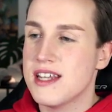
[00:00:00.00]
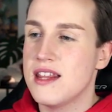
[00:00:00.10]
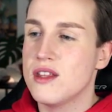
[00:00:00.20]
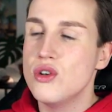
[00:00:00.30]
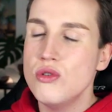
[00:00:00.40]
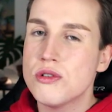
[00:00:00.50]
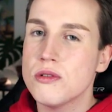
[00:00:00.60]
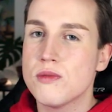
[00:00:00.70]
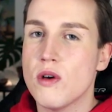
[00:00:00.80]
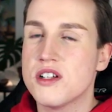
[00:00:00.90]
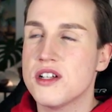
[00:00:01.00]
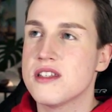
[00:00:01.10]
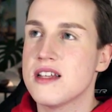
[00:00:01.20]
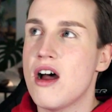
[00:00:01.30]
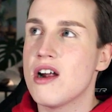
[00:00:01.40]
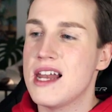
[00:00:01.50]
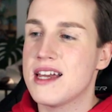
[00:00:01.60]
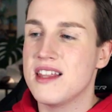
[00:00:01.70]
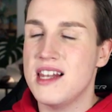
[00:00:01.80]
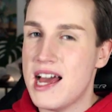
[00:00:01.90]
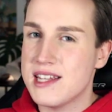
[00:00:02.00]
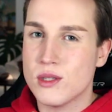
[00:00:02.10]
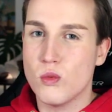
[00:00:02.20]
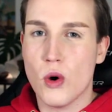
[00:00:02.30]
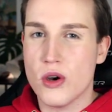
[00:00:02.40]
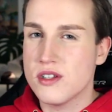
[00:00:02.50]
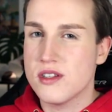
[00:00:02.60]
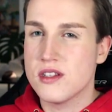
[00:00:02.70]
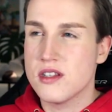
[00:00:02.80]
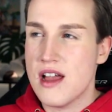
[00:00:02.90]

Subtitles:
and the neutral swatches are like the less worse,